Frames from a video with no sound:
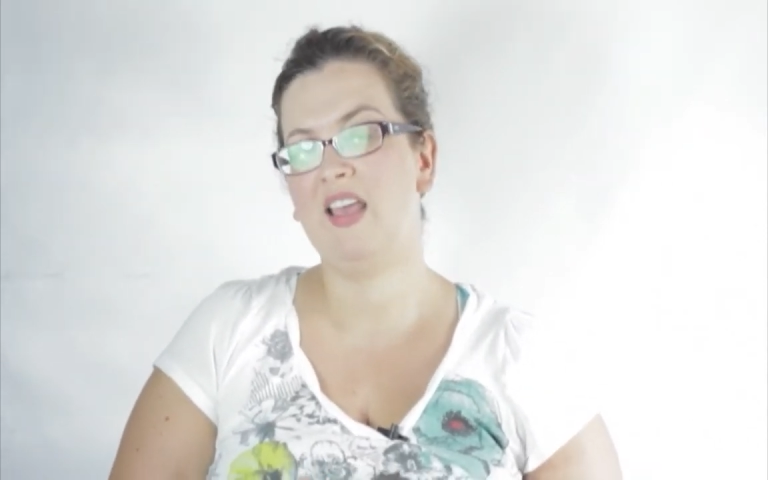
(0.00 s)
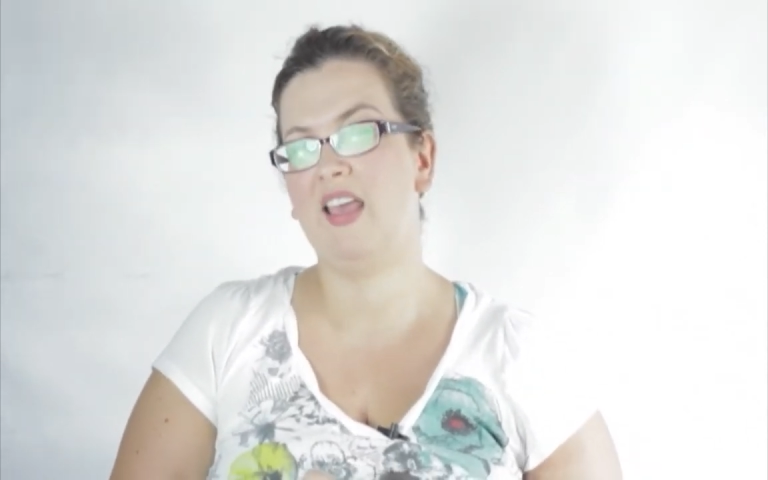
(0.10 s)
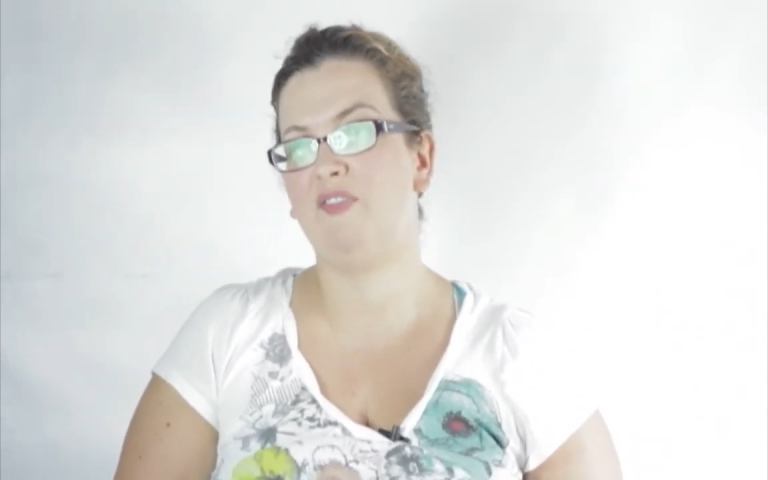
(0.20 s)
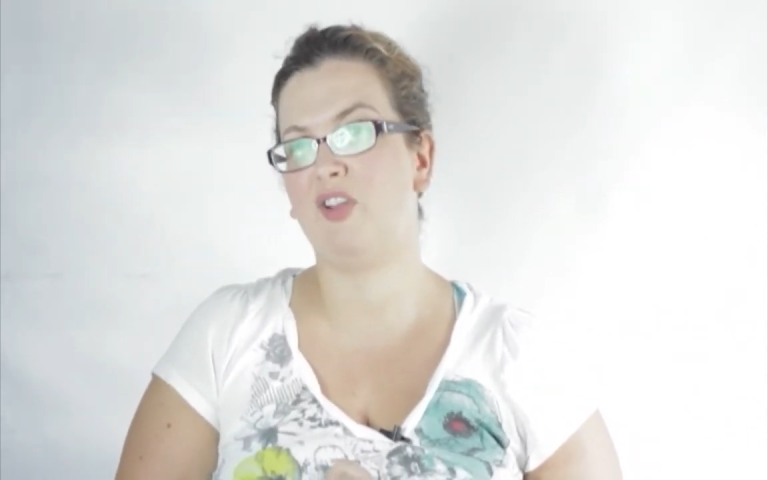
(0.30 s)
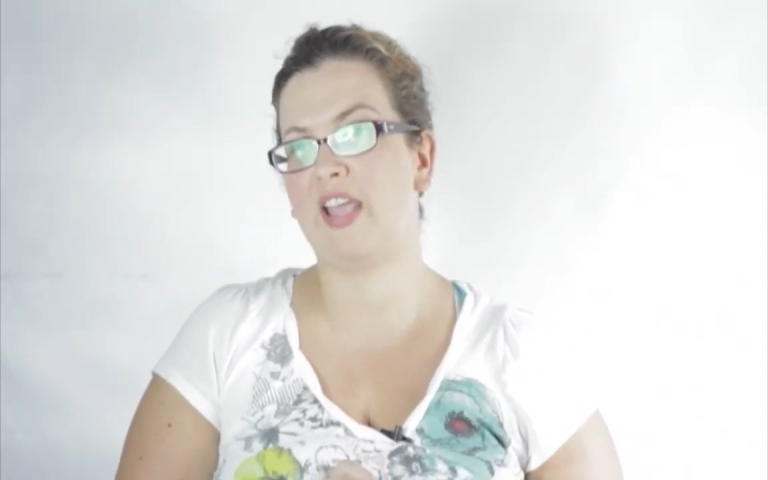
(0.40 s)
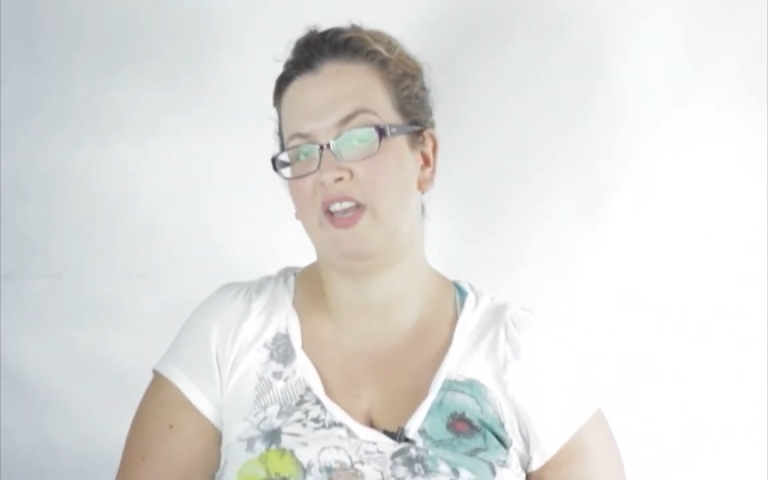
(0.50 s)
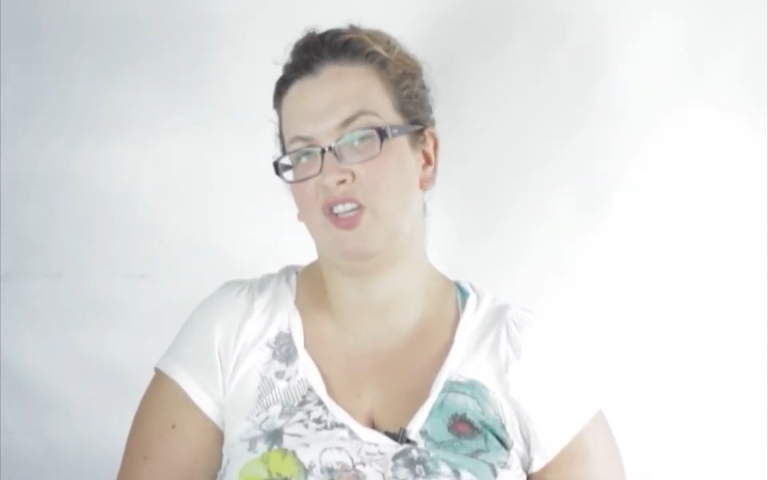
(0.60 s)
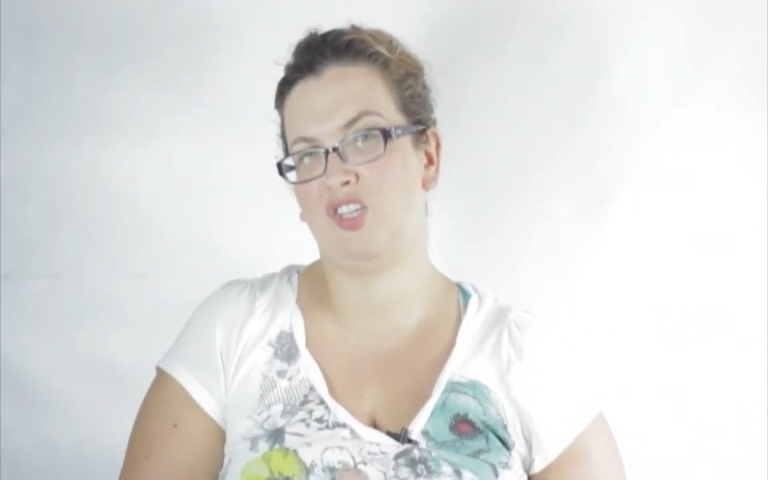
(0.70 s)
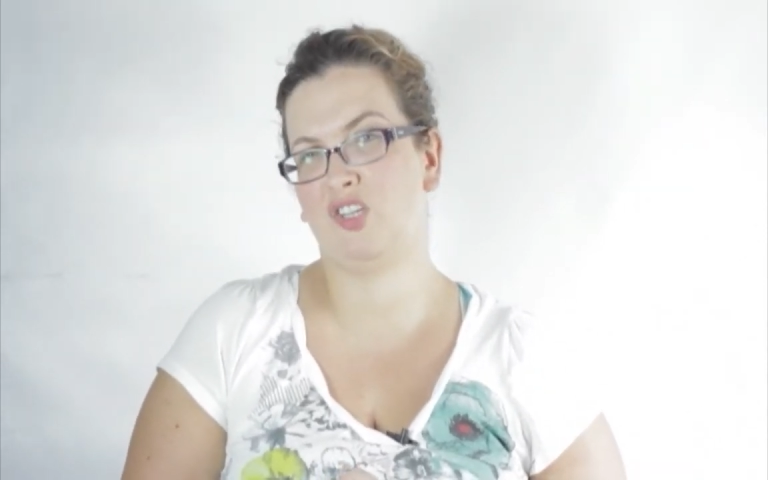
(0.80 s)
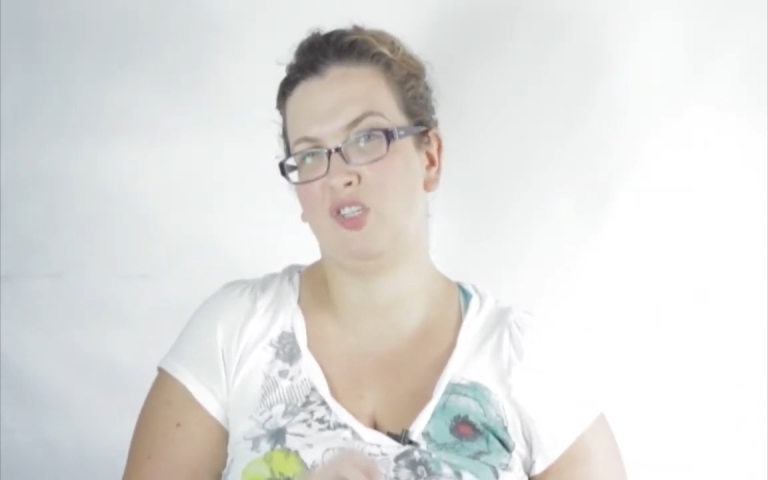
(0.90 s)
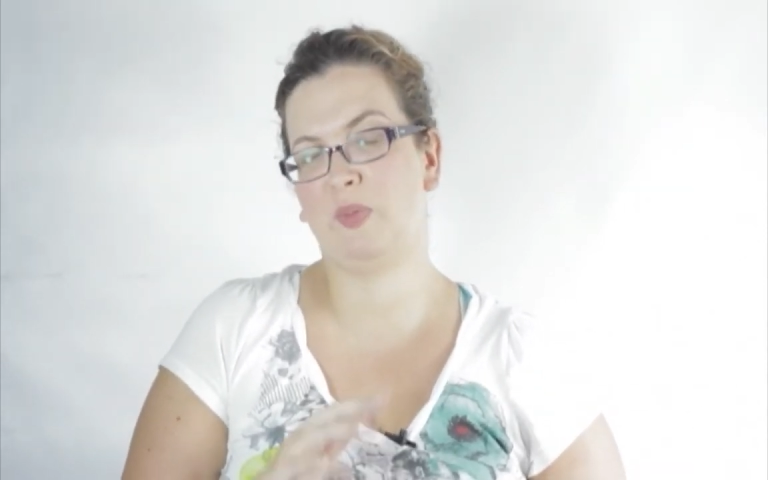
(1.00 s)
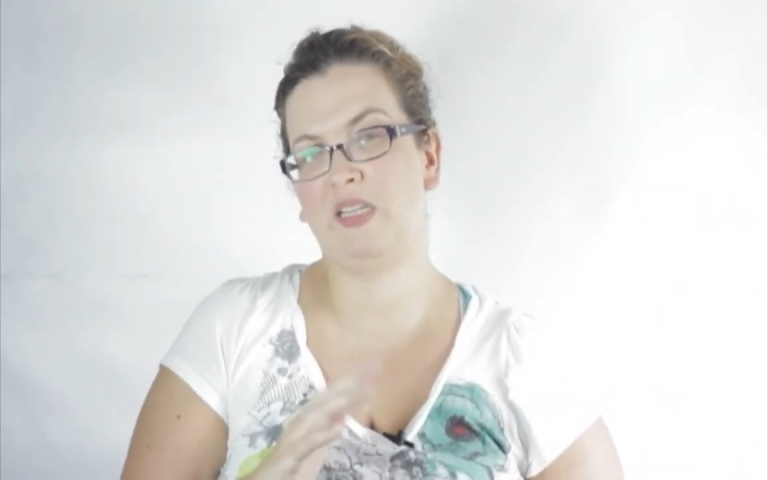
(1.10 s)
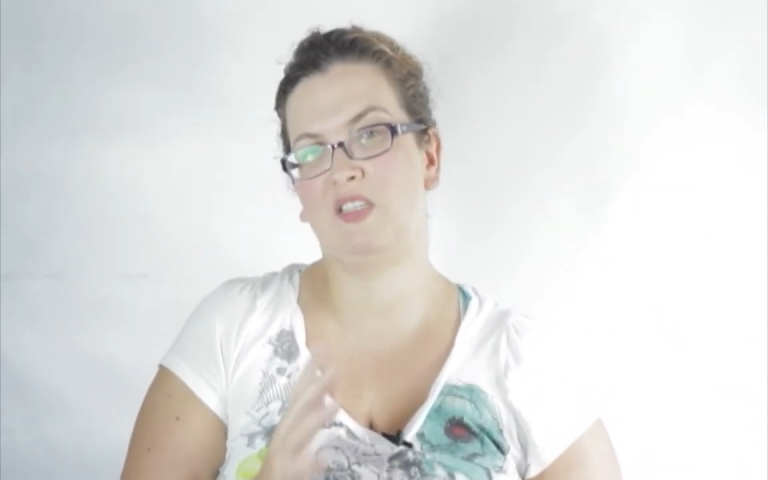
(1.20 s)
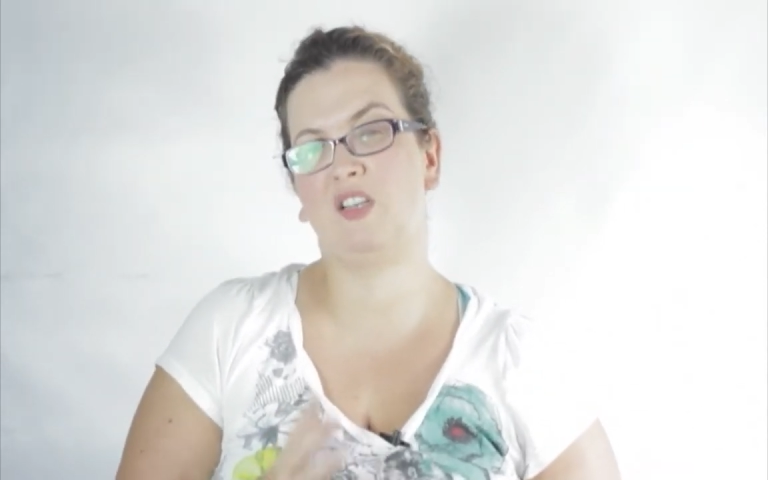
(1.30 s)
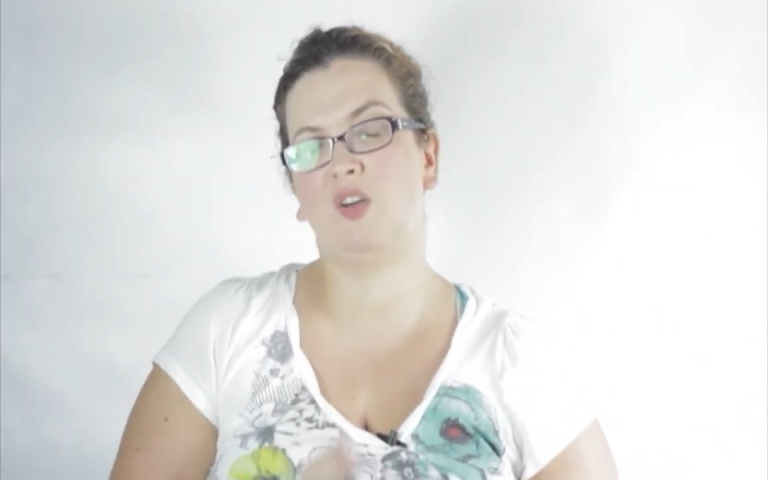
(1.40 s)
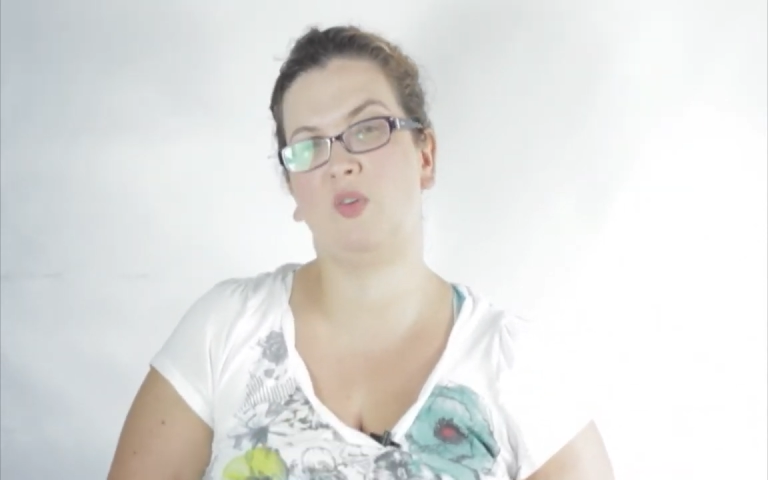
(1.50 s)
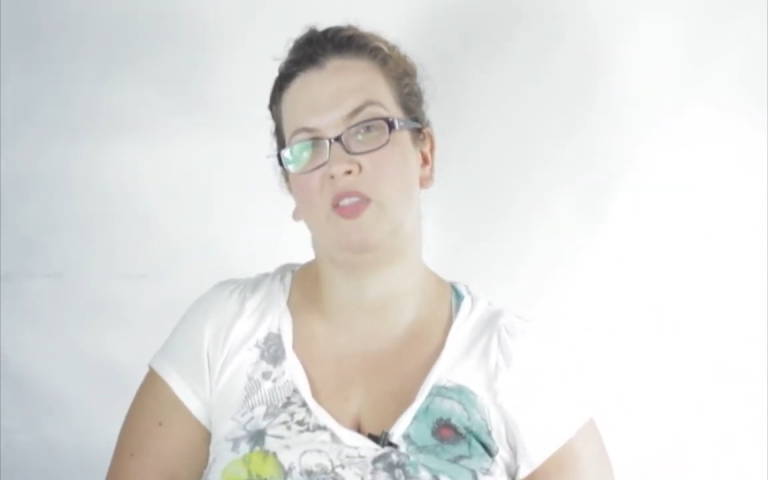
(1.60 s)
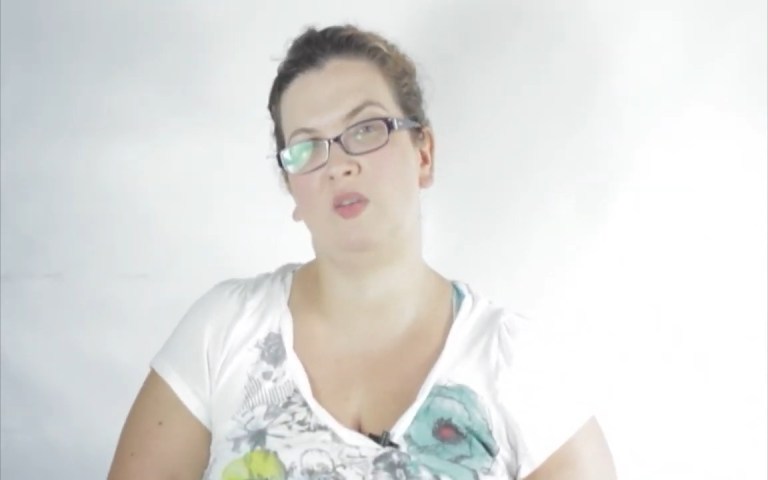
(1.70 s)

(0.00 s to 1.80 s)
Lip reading: if you're getting shutter speed slower than